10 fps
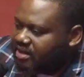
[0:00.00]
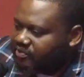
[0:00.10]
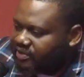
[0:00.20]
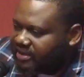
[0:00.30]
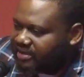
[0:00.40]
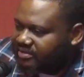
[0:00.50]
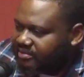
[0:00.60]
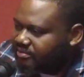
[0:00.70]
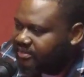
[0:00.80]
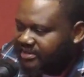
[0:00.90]
arena,
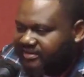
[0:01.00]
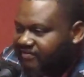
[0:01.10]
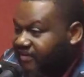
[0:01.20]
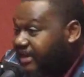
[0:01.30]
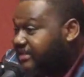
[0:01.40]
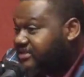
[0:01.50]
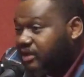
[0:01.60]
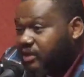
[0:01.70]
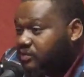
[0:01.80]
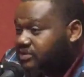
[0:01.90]
but the fight's
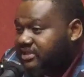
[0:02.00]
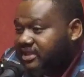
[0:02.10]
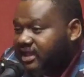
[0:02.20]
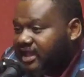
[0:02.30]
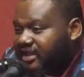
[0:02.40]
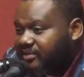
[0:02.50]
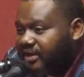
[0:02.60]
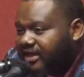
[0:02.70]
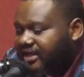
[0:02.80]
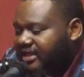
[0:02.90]
closely aligned, right?